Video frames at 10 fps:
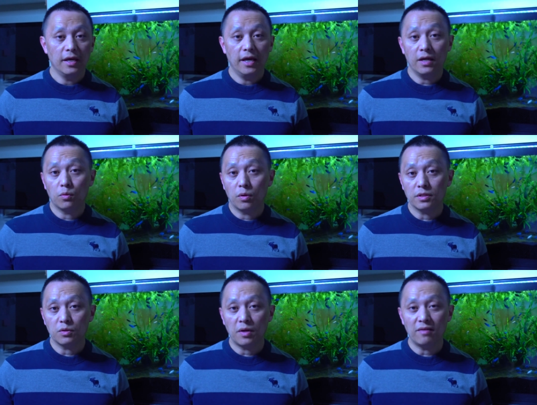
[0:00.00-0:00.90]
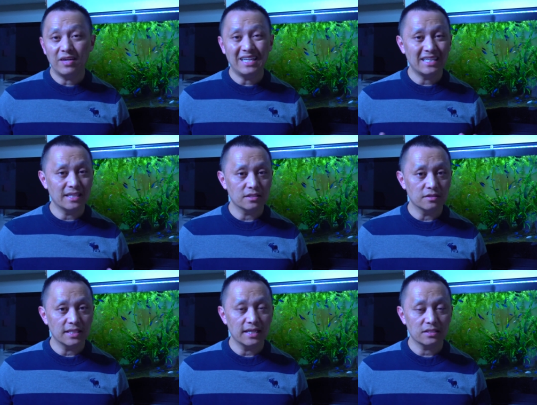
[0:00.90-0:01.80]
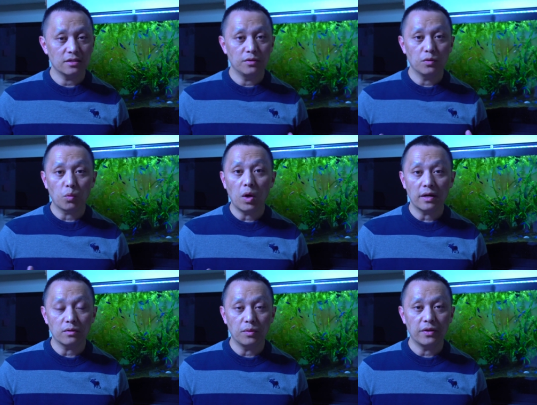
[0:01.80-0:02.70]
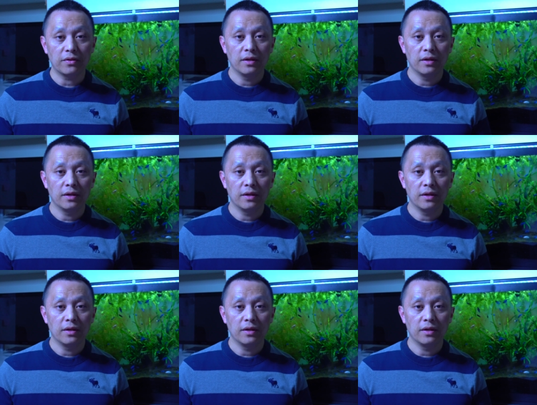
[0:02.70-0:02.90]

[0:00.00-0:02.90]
and or don't have anything to test your water with.